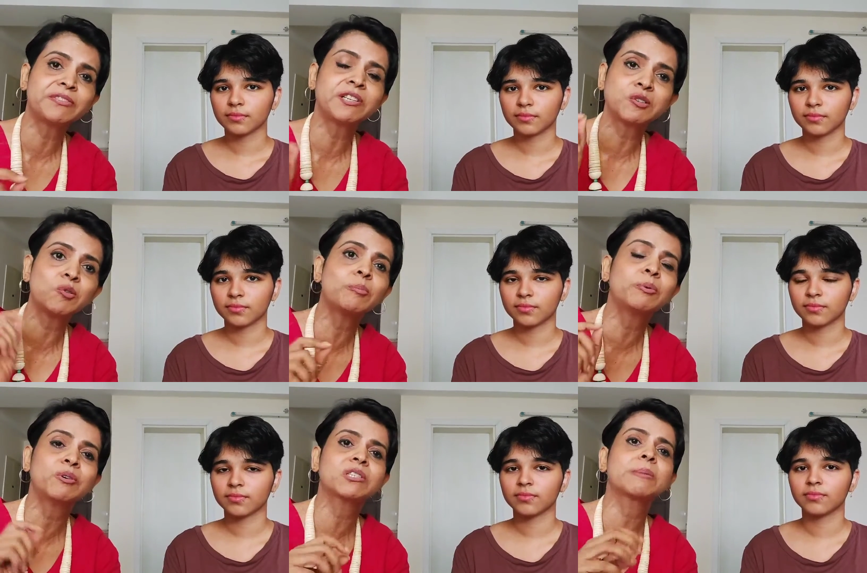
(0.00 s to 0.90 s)
Speaker 1: 52
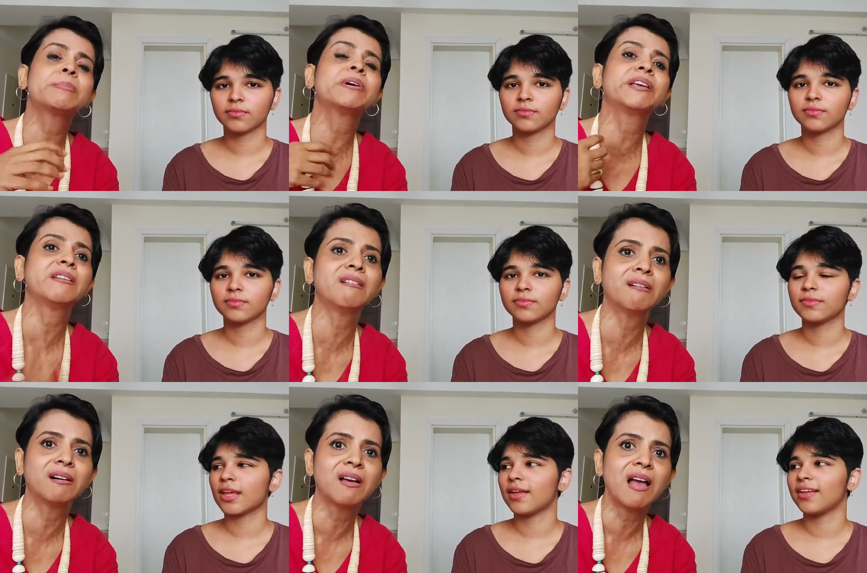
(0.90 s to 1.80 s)
books per year.
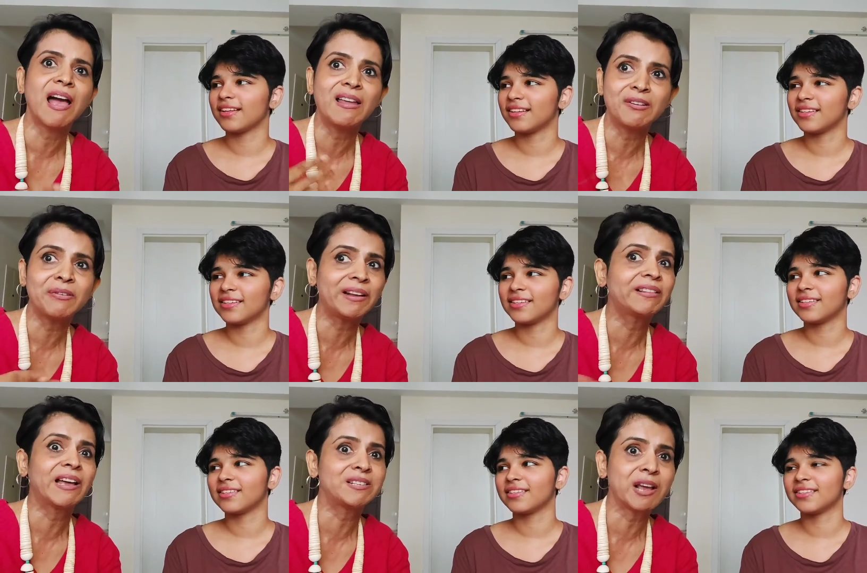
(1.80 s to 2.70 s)
And in fact,
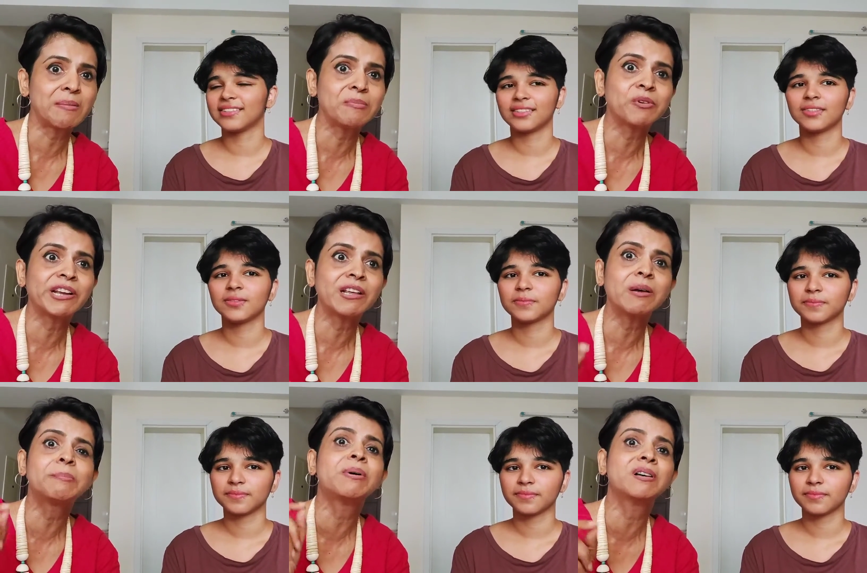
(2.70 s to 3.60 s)
that time reading a
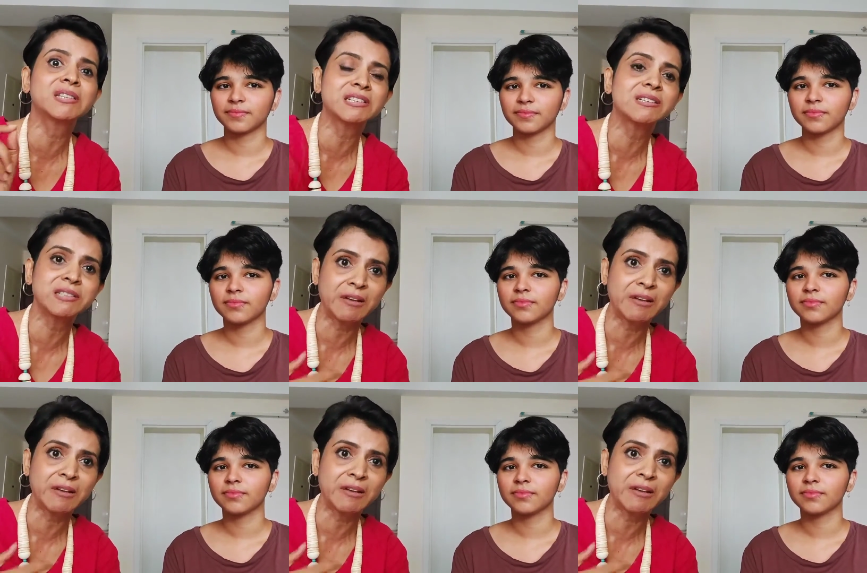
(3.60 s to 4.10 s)
personal